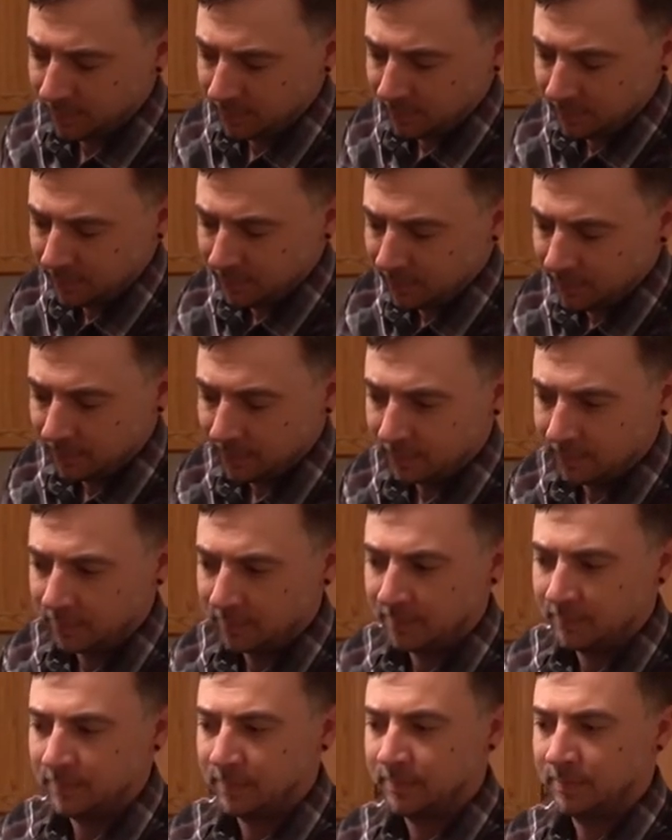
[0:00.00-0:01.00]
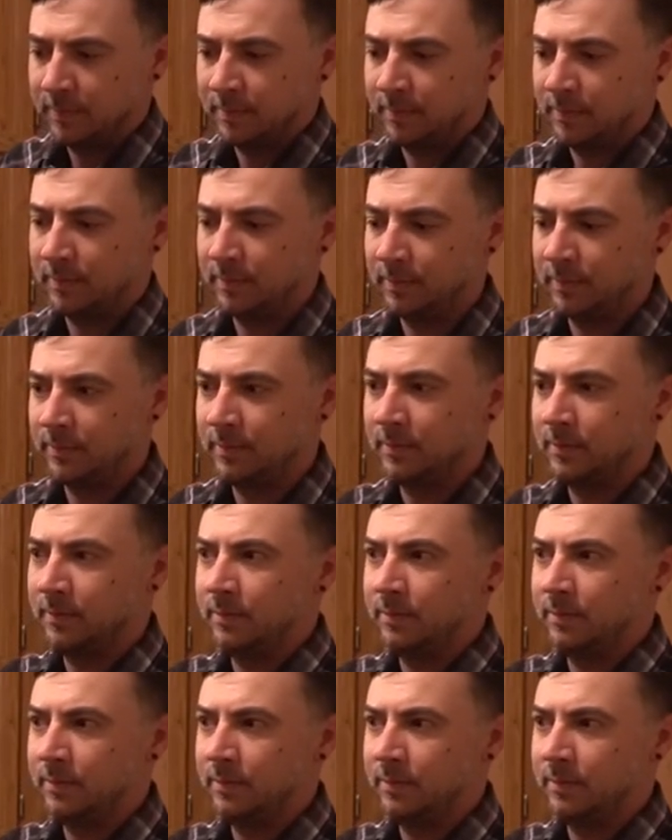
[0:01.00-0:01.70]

[no speech]